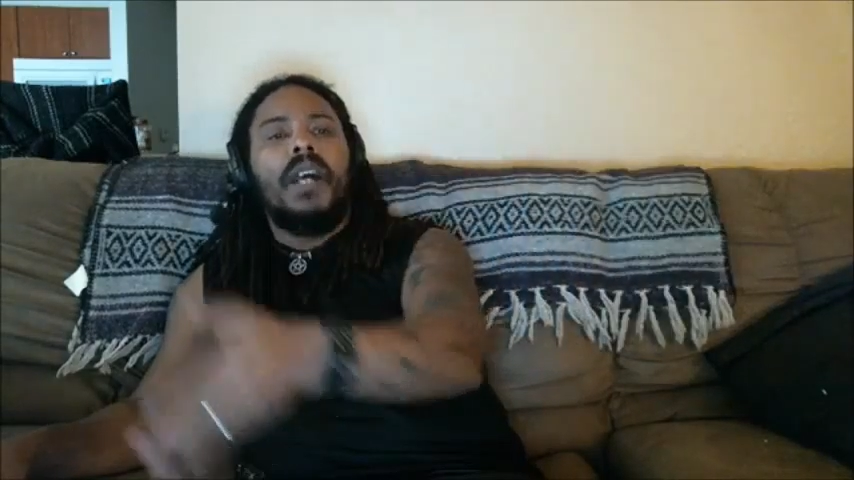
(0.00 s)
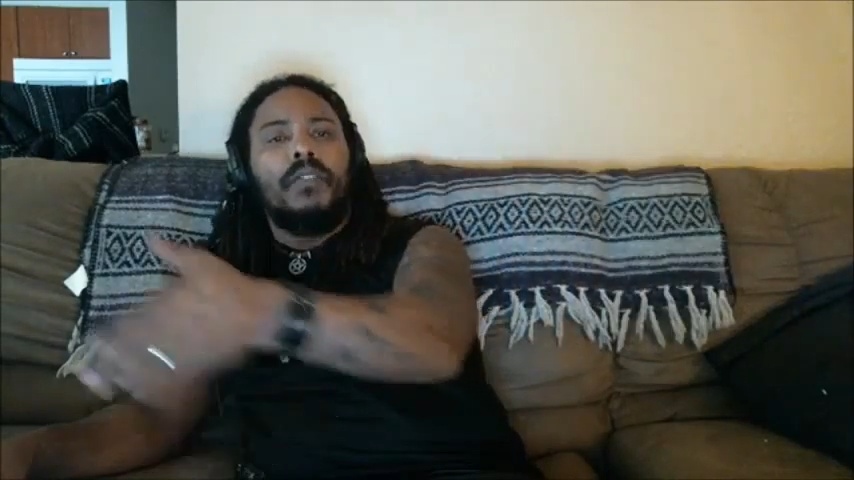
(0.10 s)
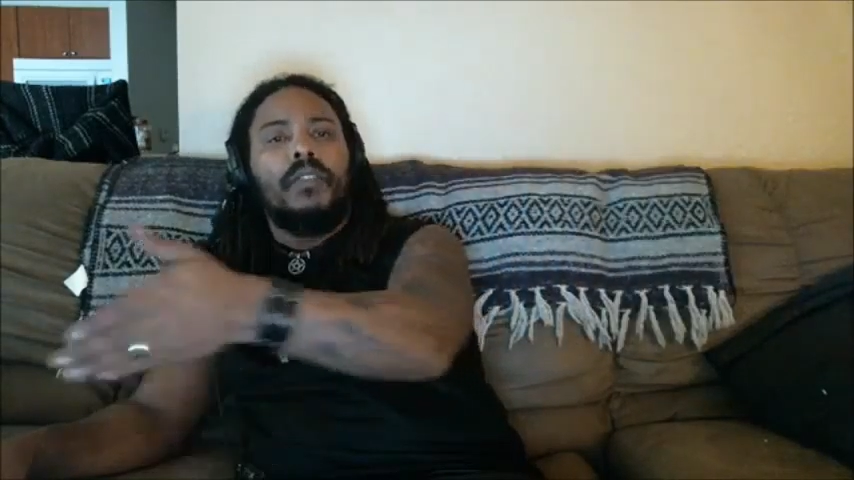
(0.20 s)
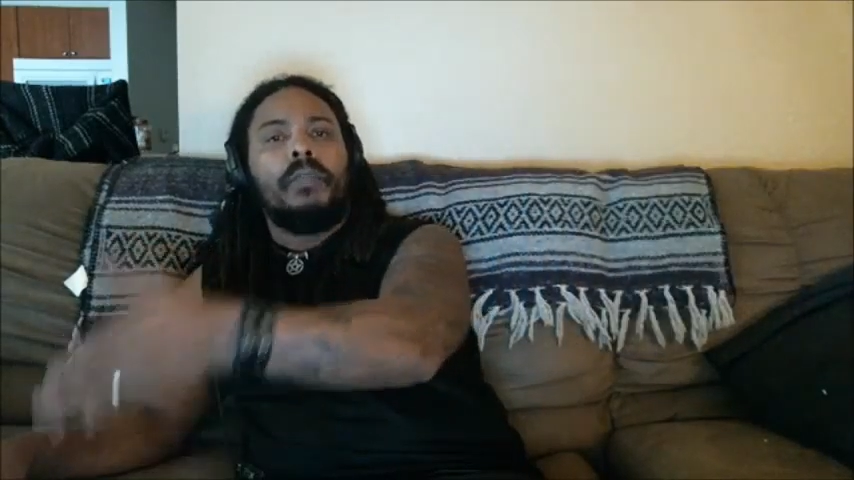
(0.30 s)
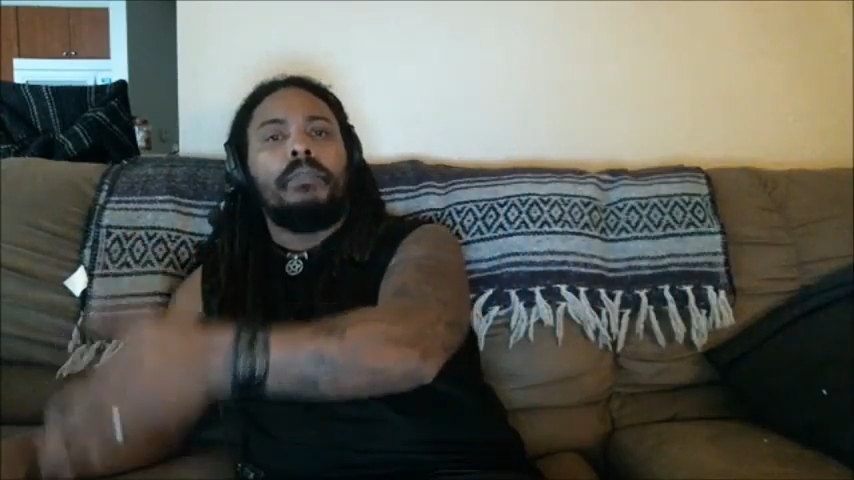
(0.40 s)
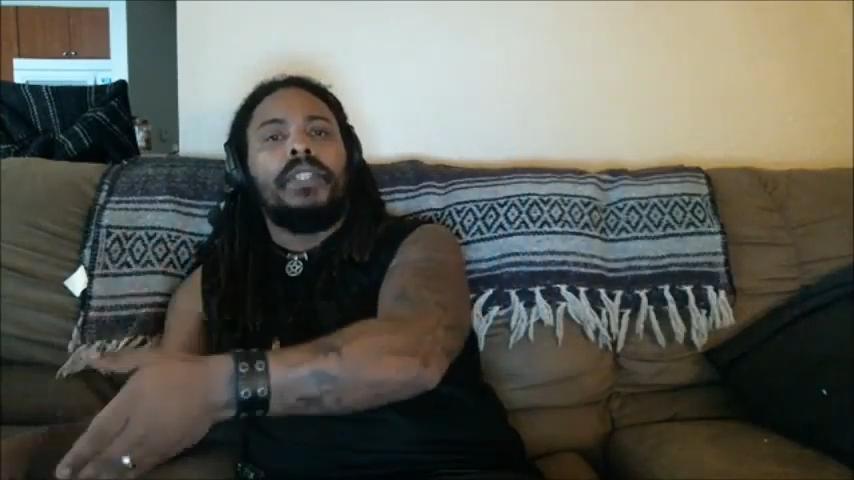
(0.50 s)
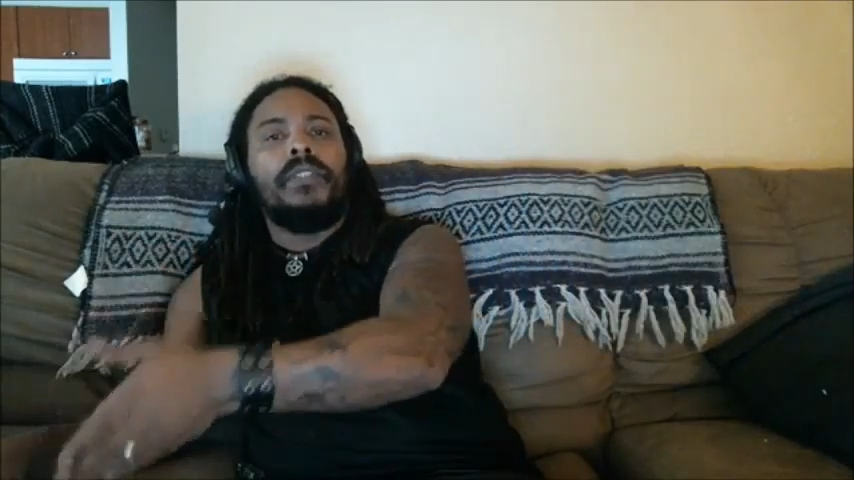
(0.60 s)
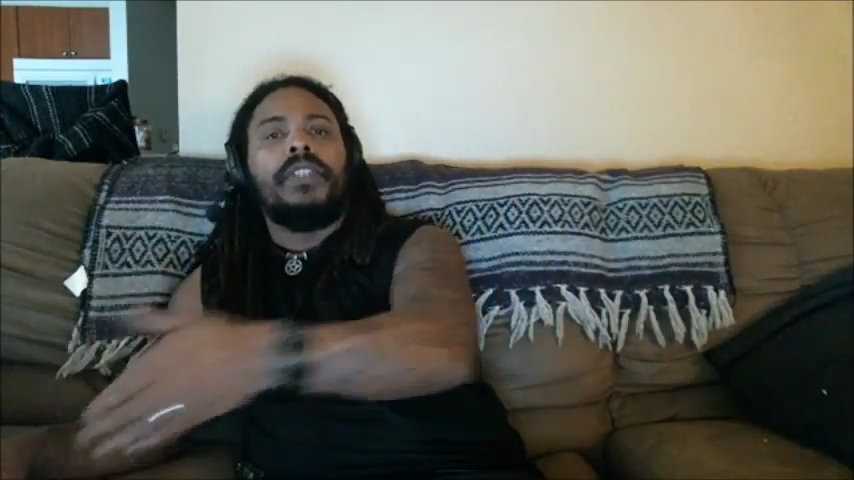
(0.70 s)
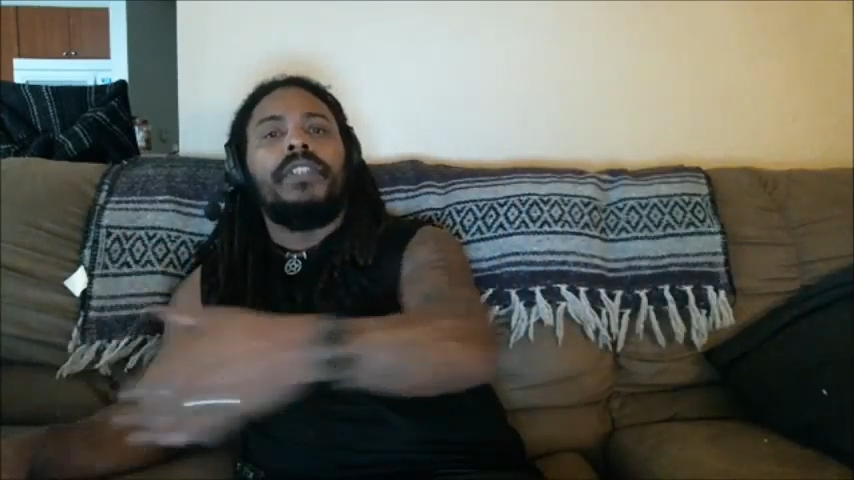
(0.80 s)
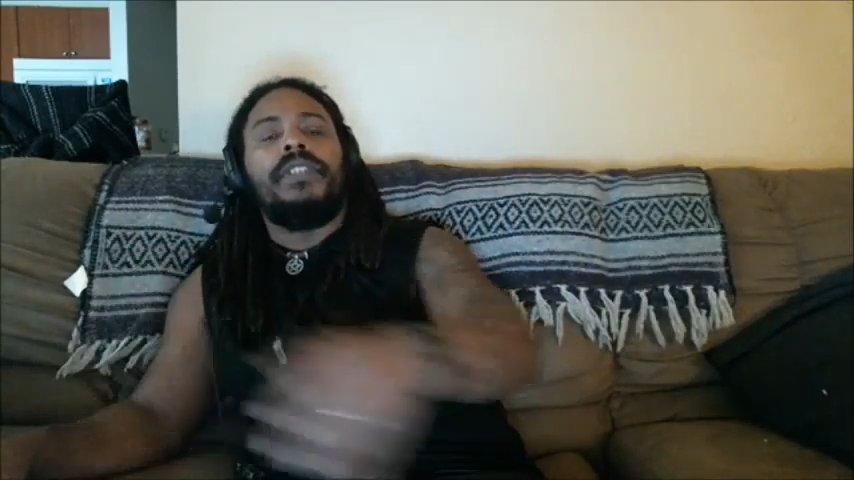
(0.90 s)
more
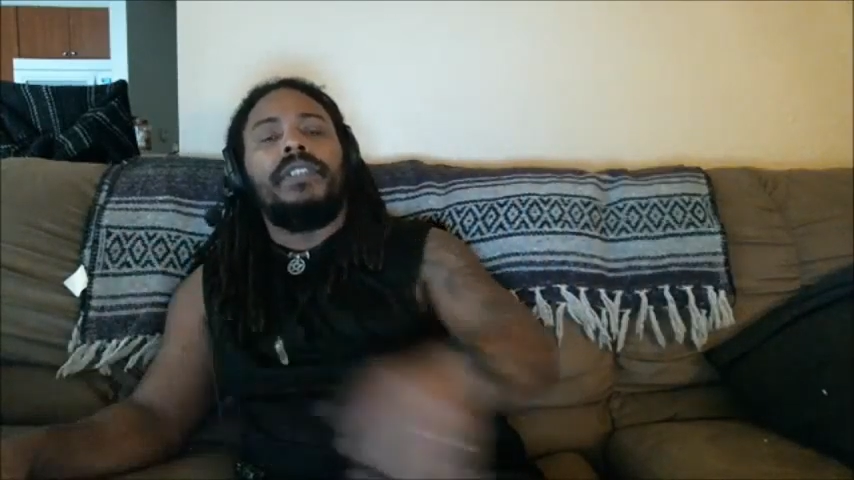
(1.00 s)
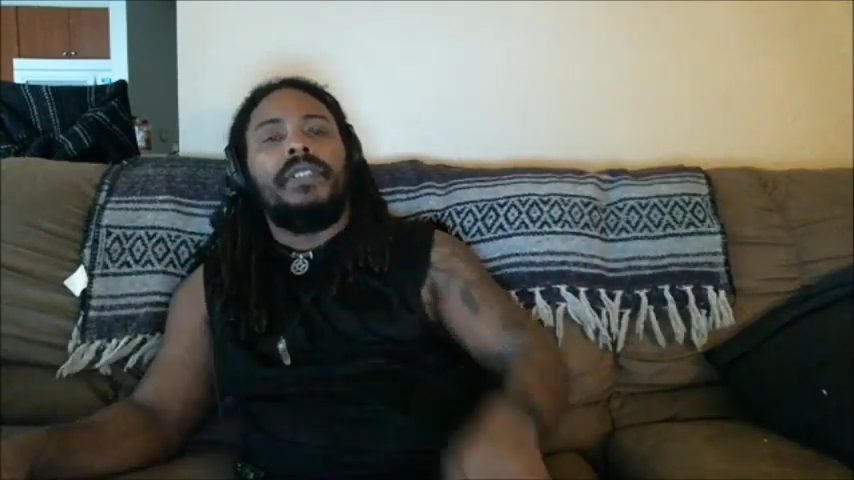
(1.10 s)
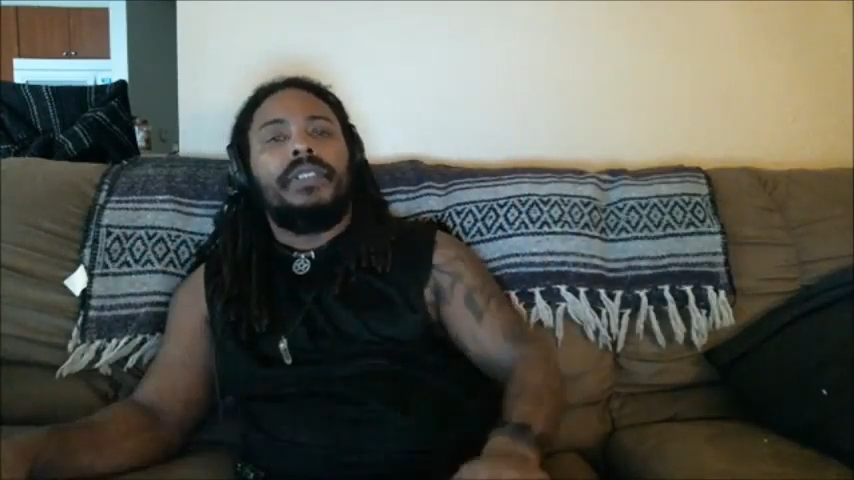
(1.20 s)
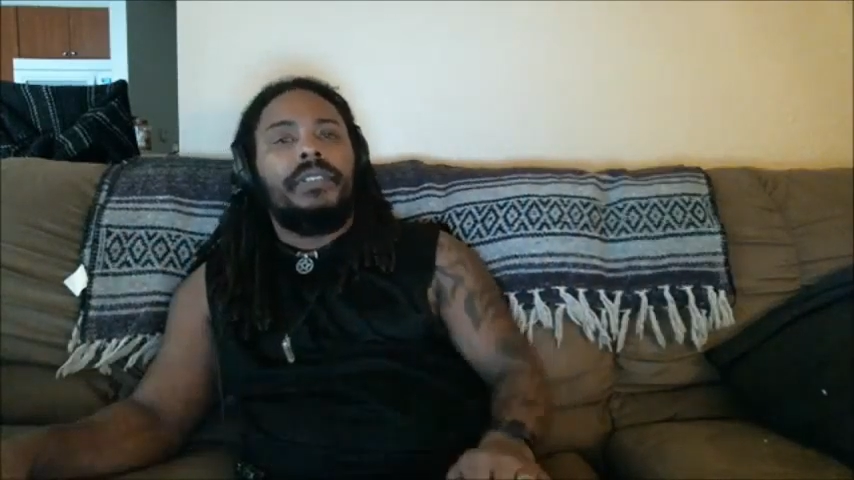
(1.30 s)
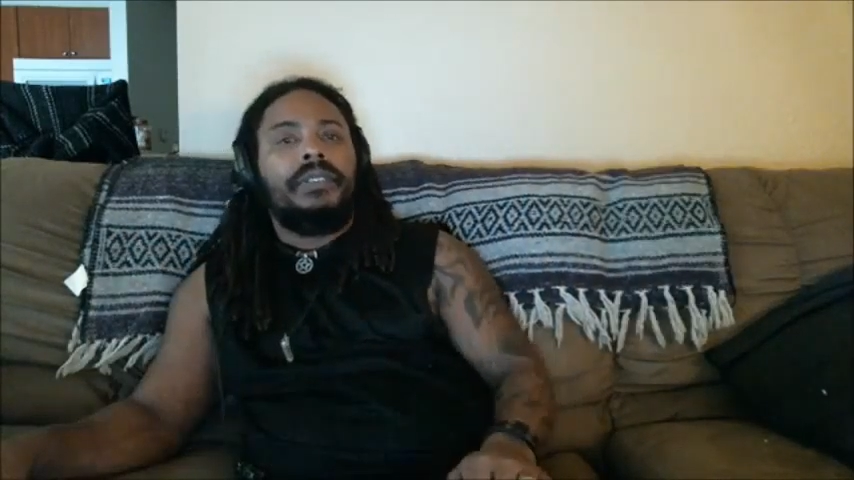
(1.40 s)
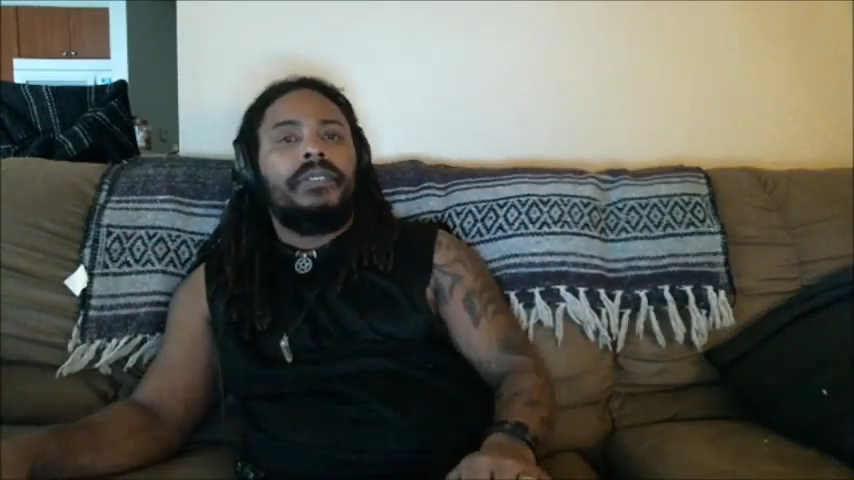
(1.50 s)
powerful computer.